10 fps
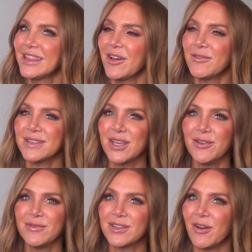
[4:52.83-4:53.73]
Those
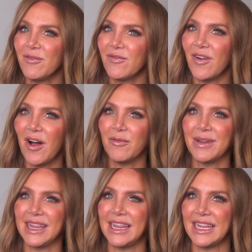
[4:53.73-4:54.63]
who don't fall
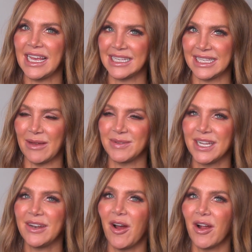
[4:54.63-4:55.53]
within the
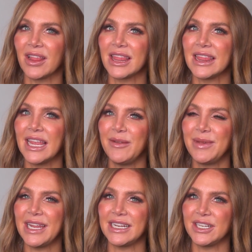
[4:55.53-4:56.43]
exception are
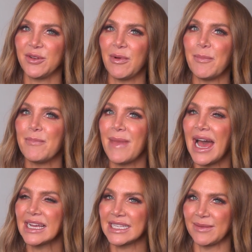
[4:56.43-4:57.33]
limited to a
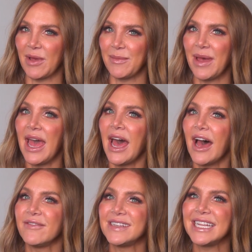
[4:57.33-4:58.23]
maximum
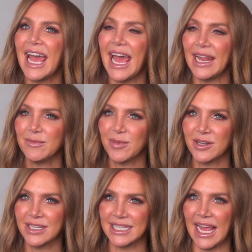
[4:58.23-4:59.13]
of
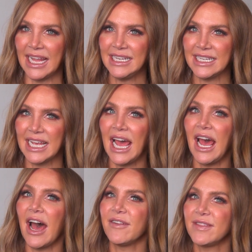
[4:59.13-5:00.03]
10%
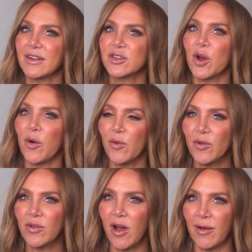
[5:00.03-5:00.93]
of their
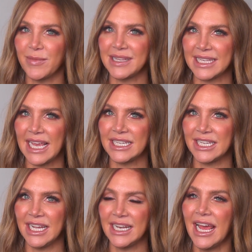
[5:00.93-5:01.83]
total
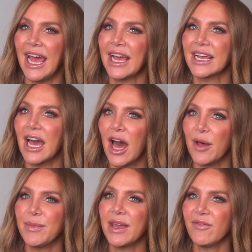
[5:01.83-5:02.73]
compensation
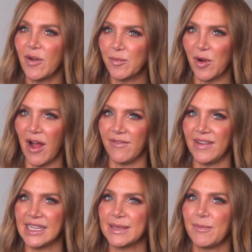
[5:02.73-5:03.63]
coming from
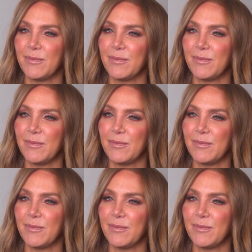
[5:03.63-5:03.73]
profits